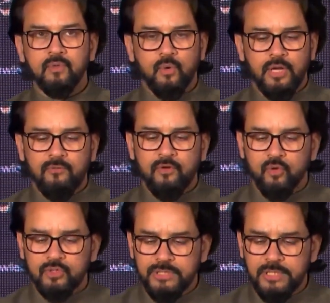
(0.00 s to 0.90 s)
Today we
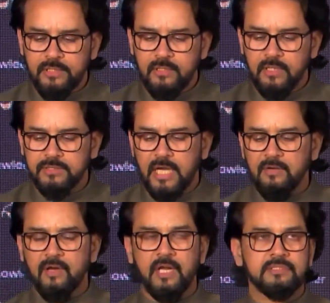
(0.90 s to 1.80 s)
could see a
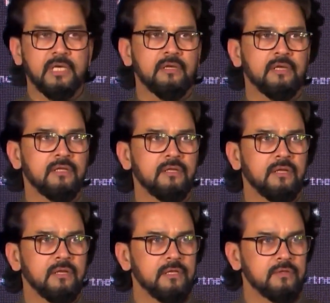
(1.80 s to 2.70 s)
chai wala son in
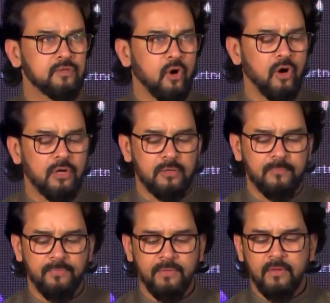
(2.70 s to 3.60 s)
Indore
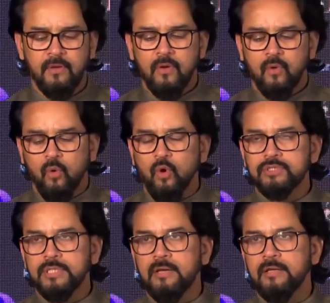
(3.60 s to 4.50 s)

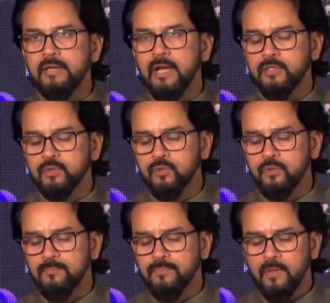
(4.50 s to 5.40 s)
codes an AI
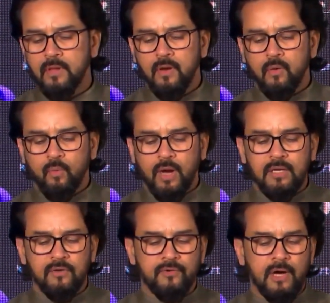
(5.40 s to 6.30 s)
tool,
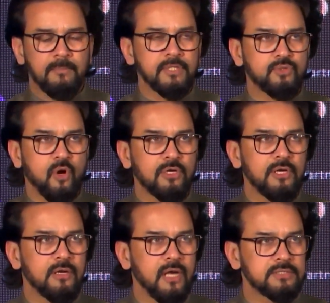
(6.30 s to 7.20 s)
while a farmer's
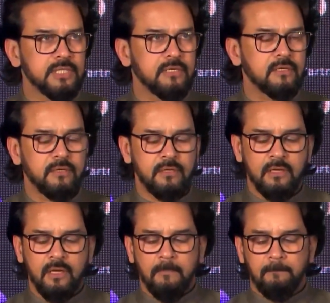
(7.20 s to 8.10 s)
daughter in Nasik
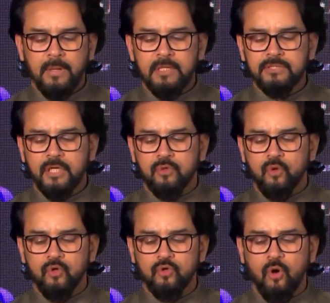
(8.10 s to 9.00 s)
builds a
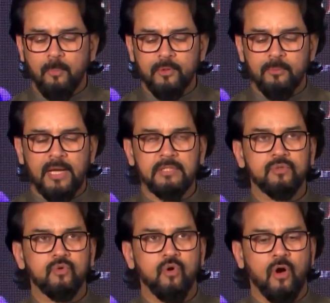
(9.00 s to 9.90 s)
drone to
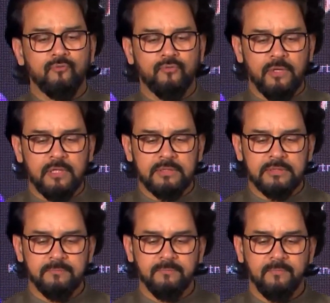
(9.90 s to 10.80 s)
optimize crop
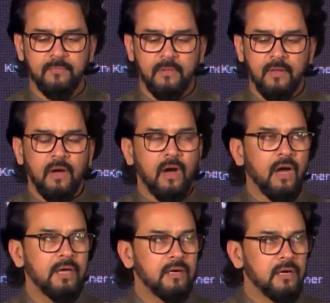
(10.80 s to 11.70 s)
fields.
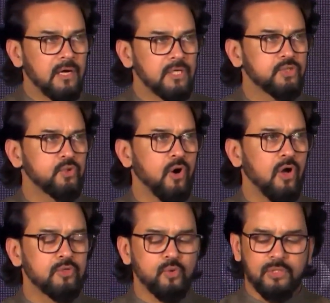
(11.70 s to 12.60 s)
I urge you
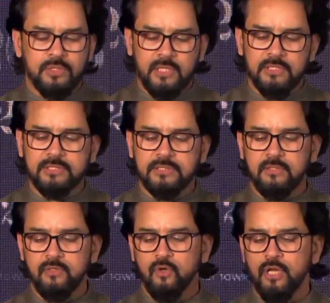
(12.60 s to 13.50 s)
all to trust
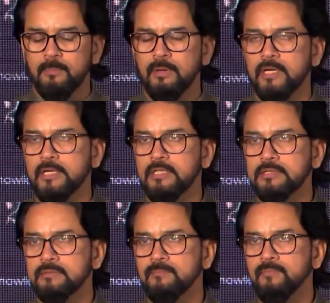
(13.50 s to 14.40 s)
your
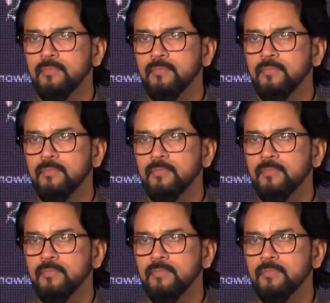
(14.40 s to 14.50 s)
abilities,